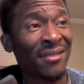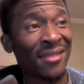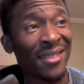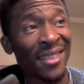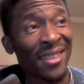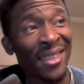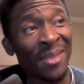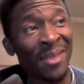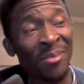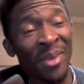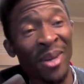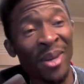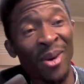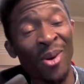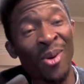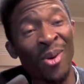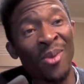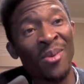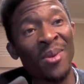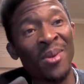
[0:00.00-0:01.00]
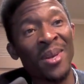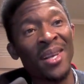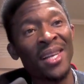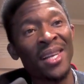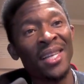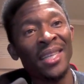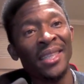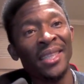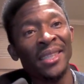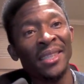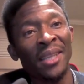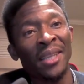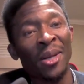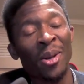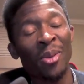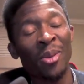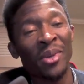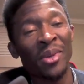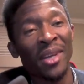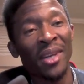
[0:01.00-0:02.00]
give me a call. And
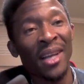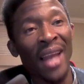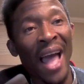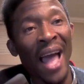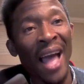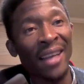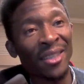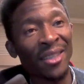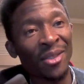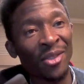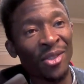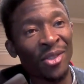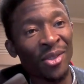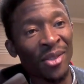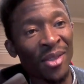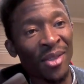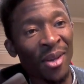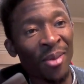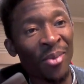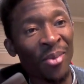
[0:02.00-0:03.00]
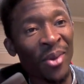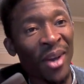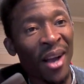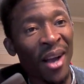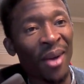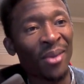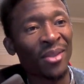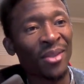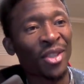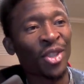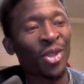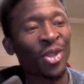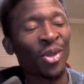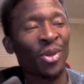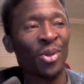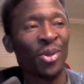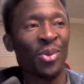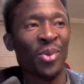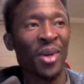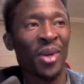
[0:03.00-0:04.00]
I'll be glad to just help you out, show
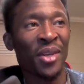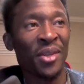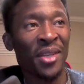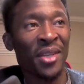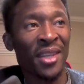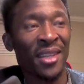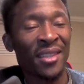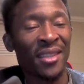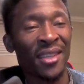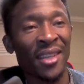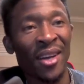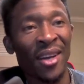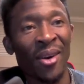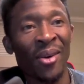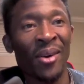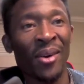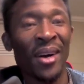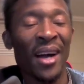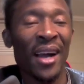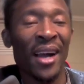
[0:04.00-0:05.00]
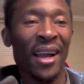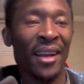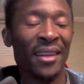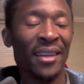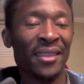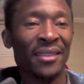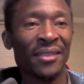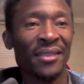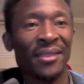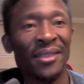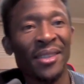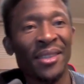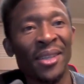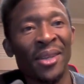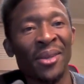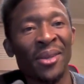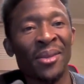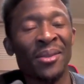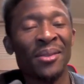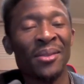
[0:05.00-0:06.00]
you what you need to know, and you
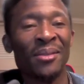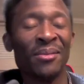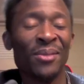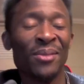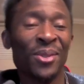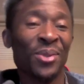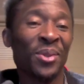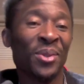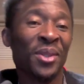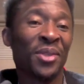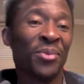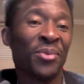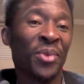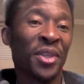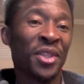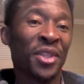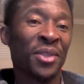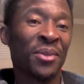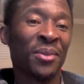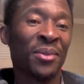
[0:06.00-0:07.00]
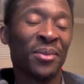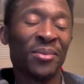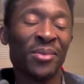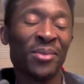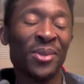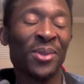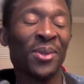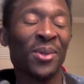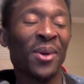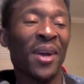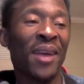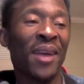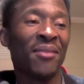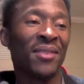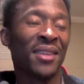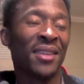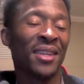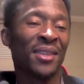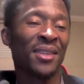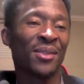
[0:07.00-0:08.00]
know, do it with you, do
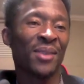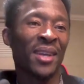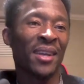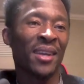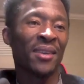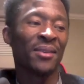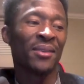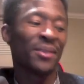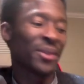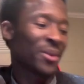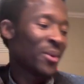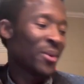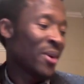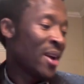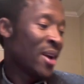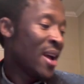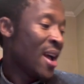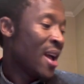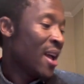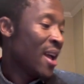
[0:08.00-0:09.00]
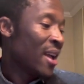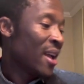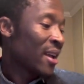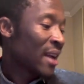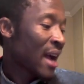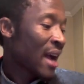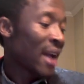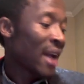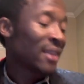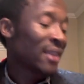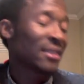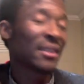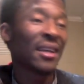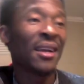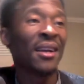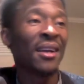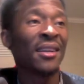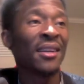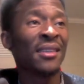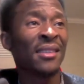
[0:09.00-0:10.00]
everything together. So guys,
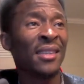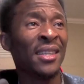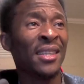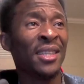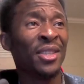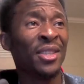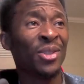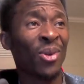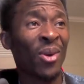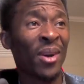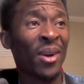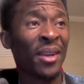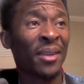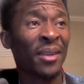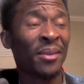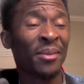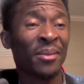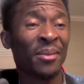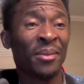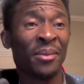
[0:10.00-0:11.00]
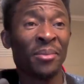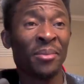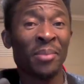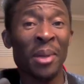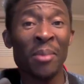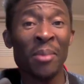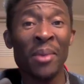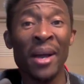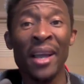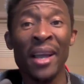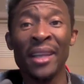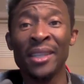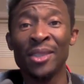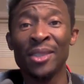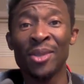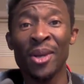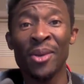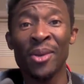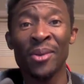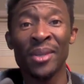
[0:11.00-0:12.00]
enjoy. Bye bye.
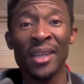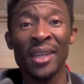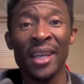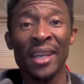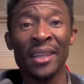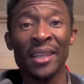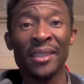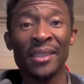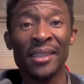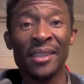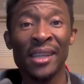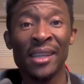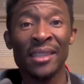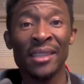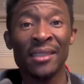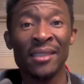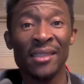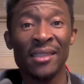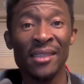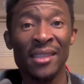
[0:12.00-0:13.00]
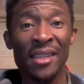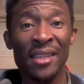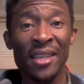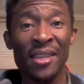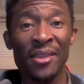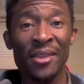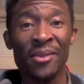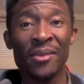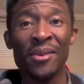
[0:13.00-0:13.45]
Enjoy your day and see you